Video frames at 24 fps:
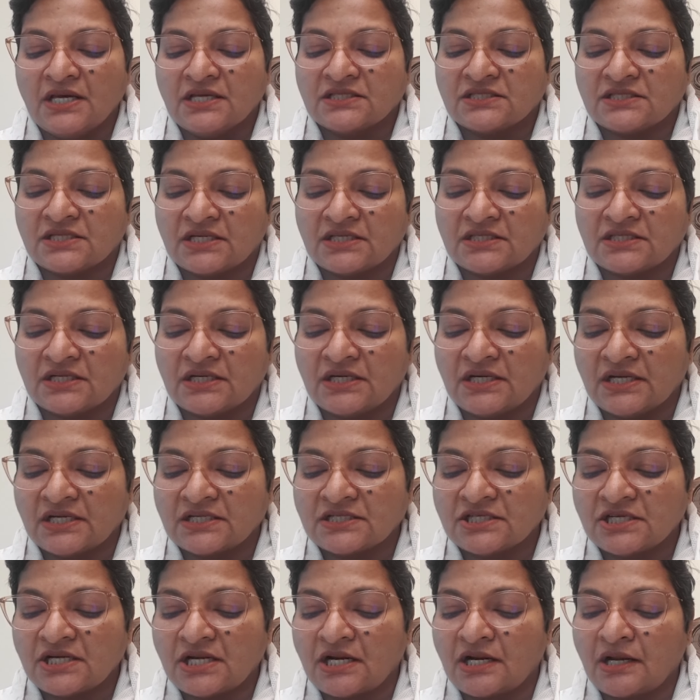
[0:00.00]
stress
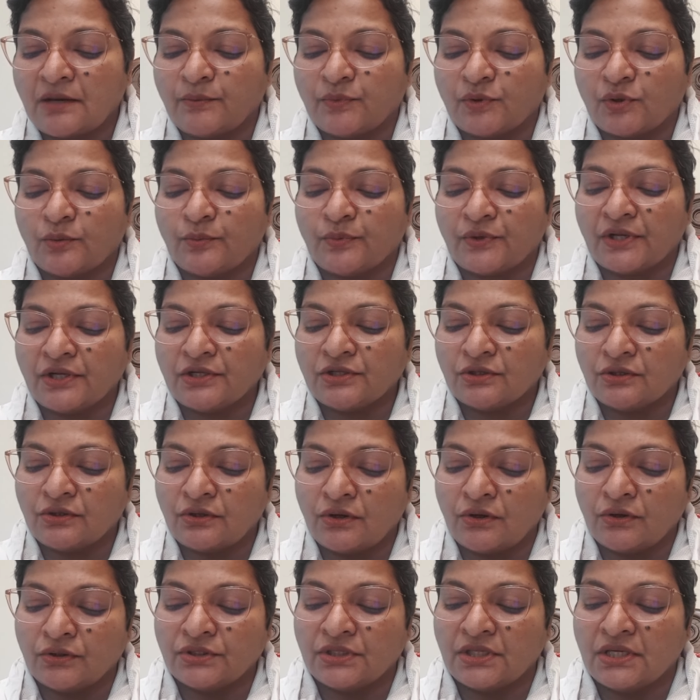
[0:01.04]
reduction and appropriate
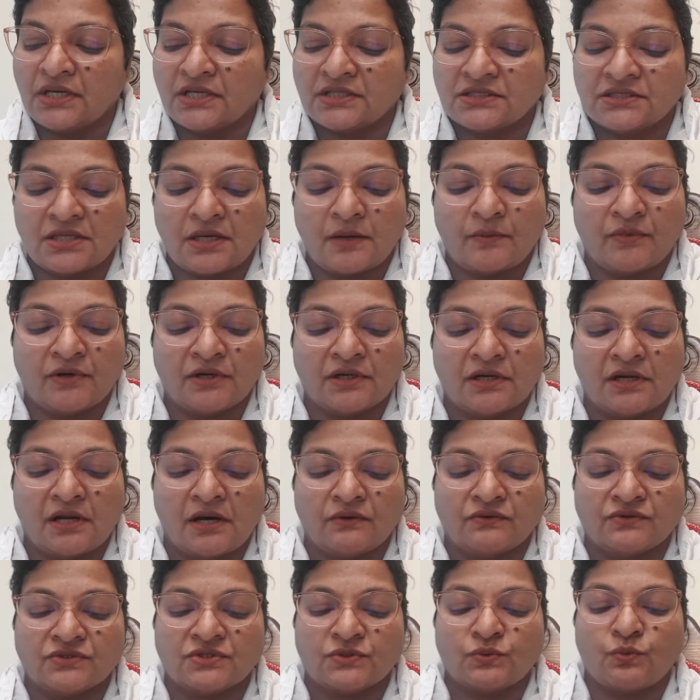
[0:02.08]
clothing. Example,
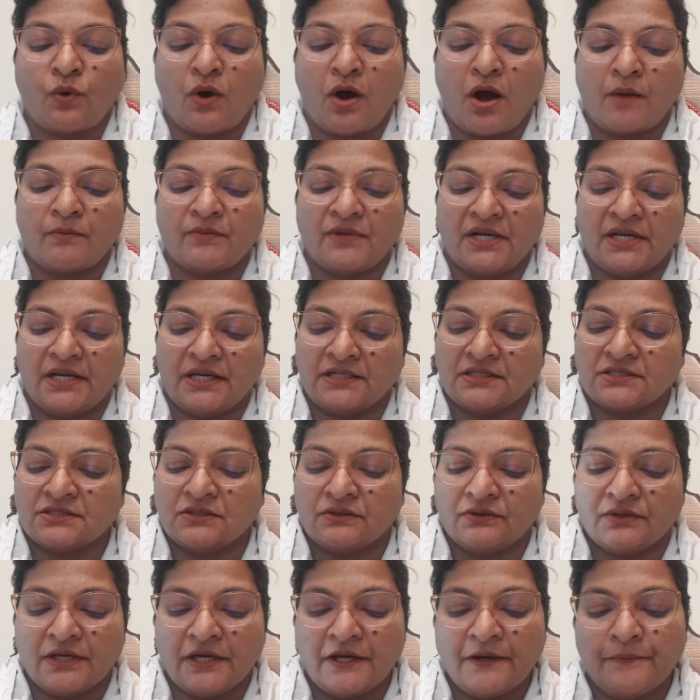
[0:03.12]
gloves, warm layers.
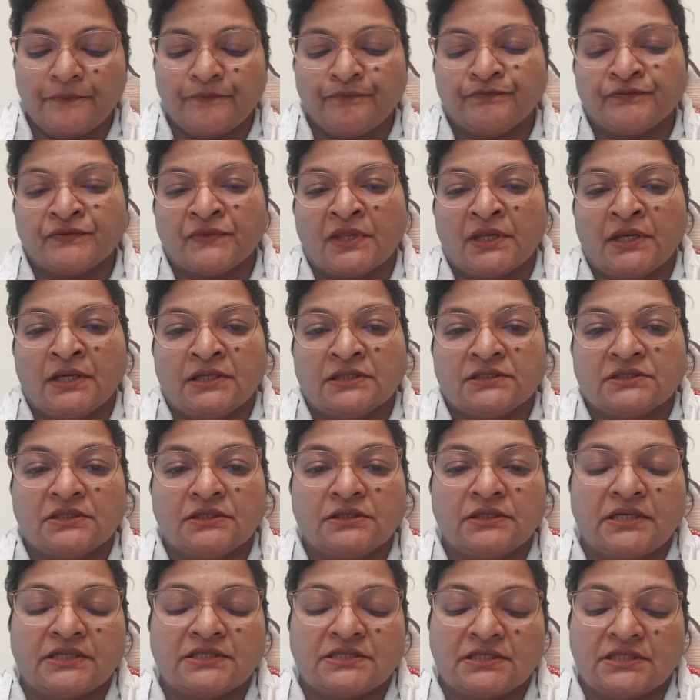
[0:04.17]
Okay, so
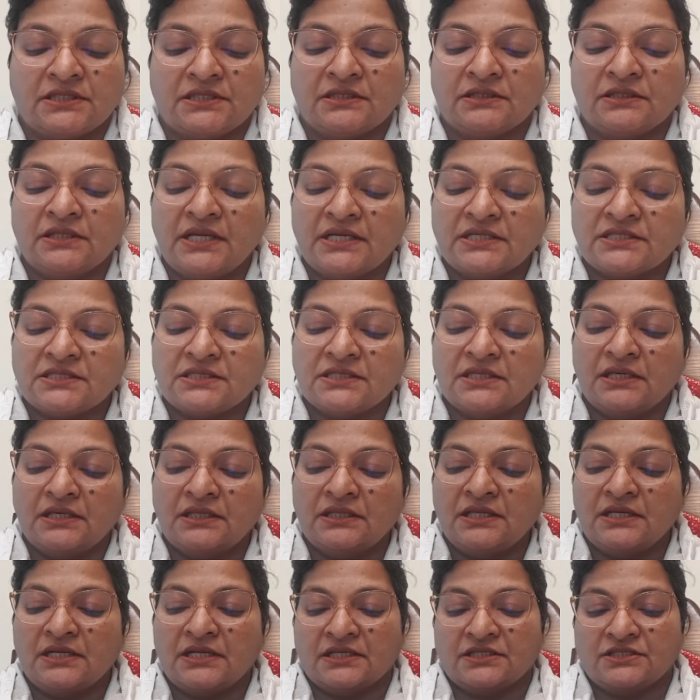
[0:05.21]
that's it. Let's see
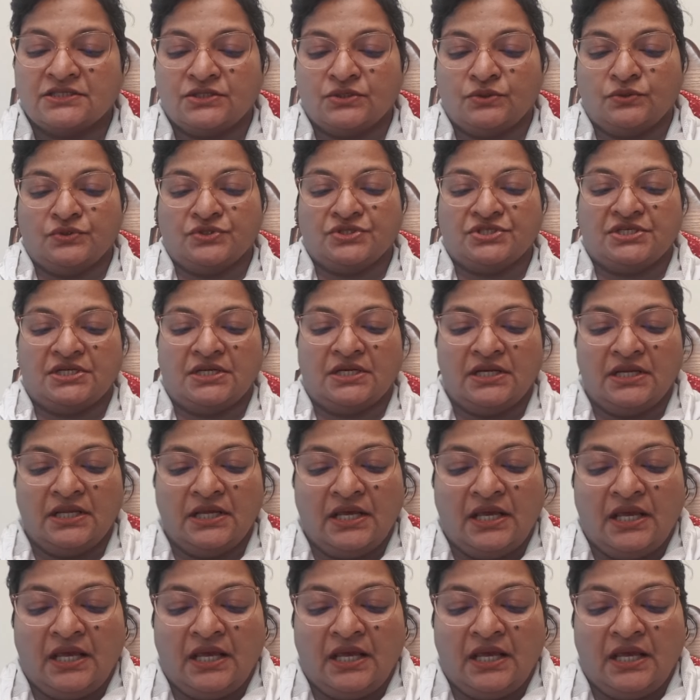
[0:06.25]
the next question.